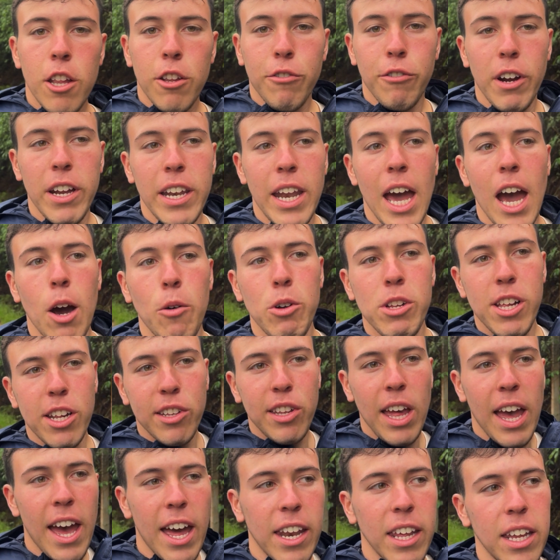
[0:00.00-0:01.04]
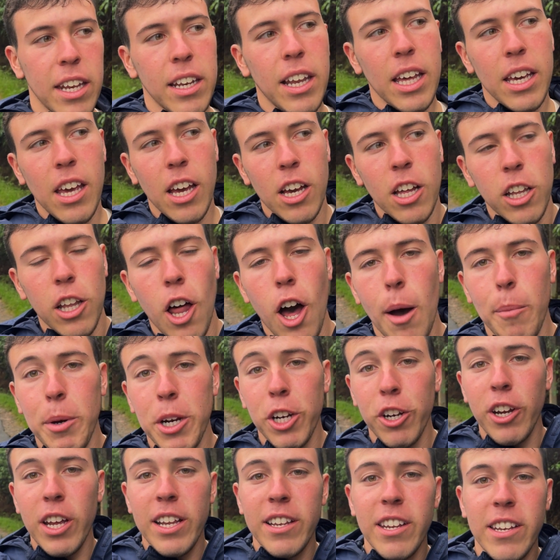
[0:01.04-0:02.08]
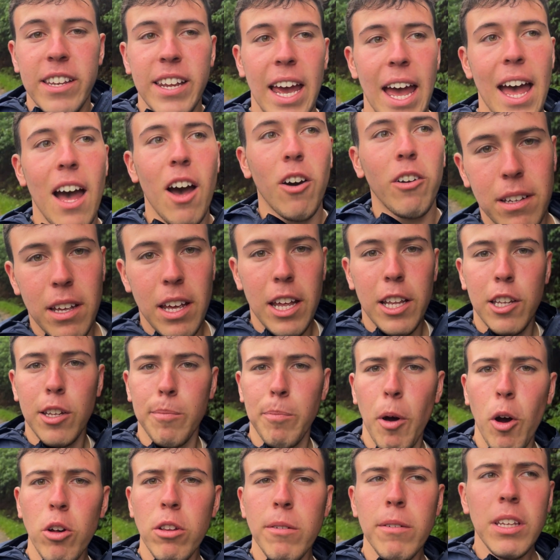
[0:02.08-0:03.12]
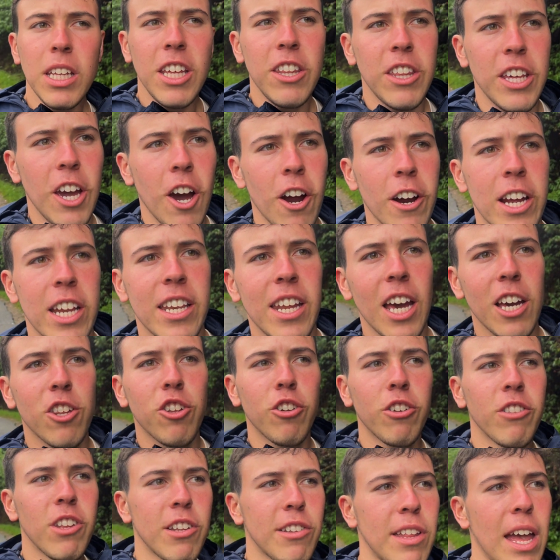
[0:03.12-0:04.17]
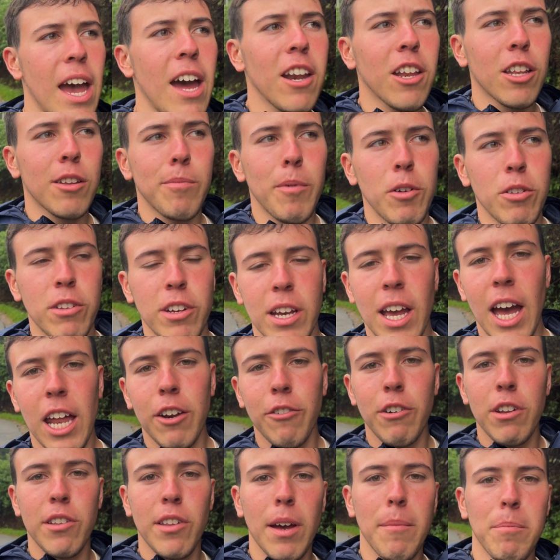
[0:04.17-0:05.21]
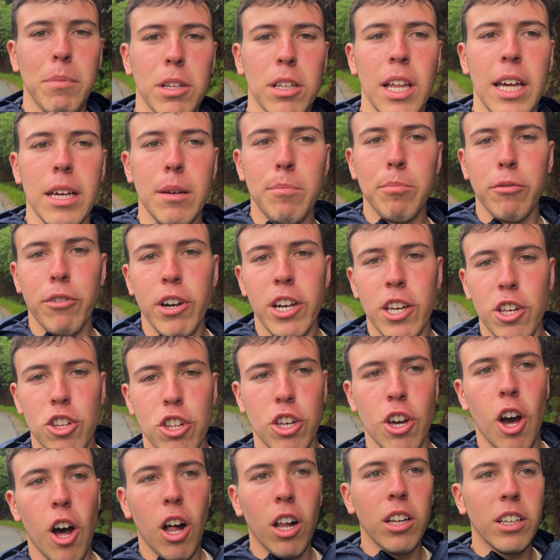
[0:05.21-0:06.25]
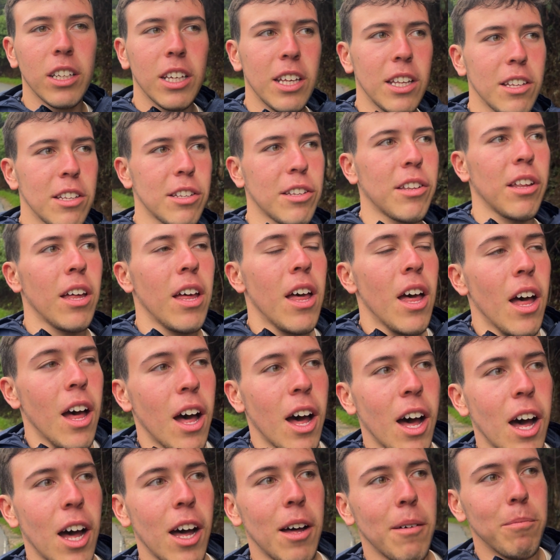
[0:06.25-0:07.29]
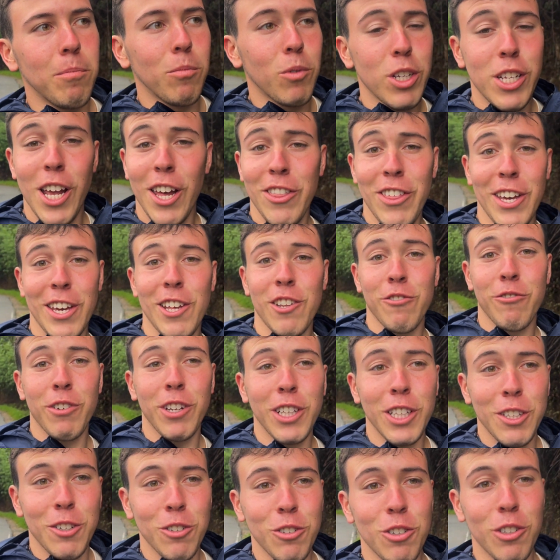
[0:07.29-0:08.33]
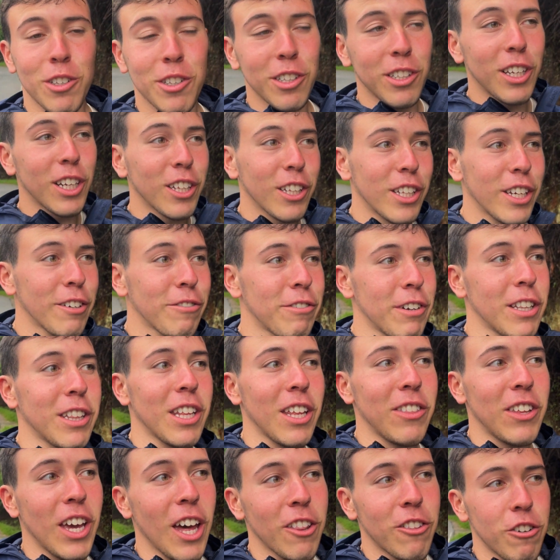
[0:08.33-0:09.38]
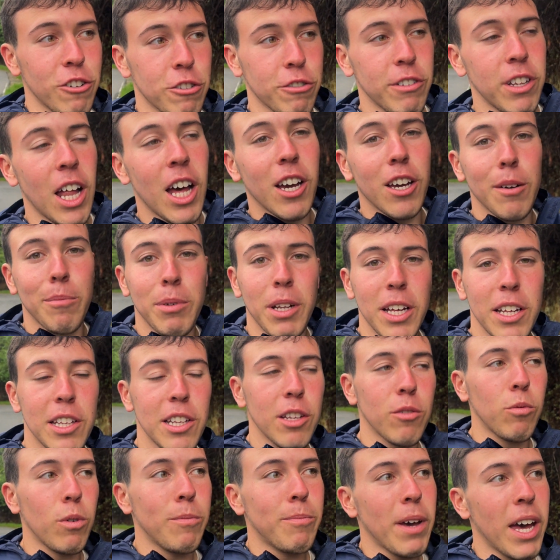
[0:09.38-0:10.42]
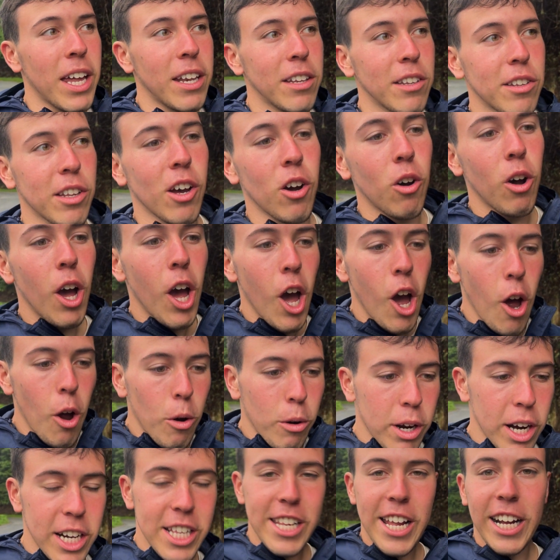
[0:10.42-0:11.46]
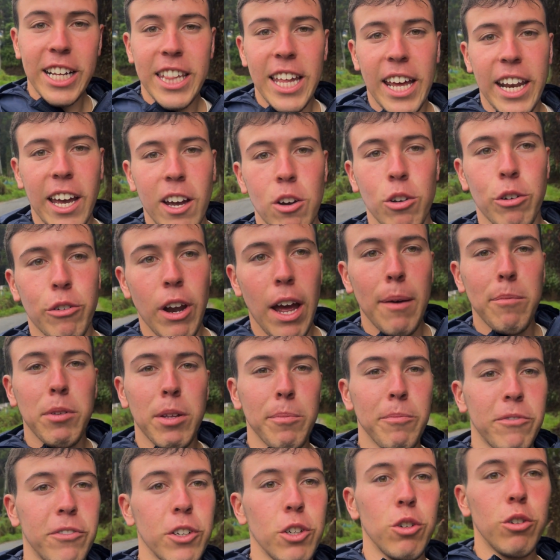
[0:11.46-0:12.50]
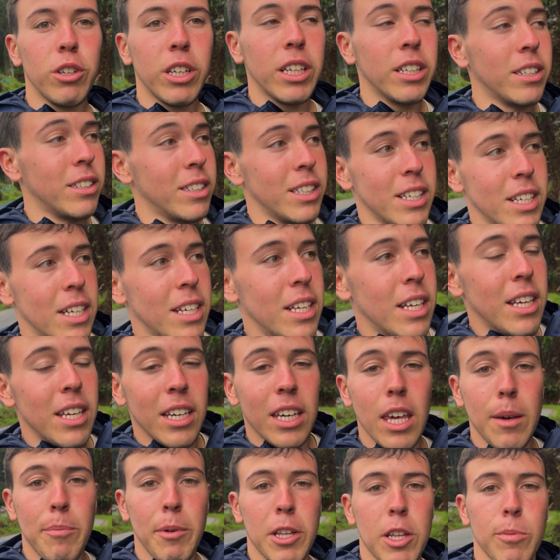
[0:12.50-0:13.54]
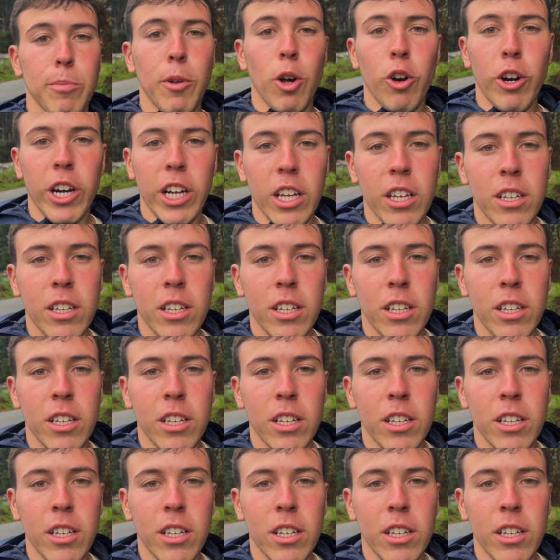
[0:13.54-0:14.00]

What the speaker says: right now we're just heading like a kilometer into town, and supposedly the architecture of this town is supposed to kind of resemble like British colonies, which I think is really cool. It's a little different than the other Sri Lanka places we've been. So we're gonna check that out, grab some food, and keep exploring.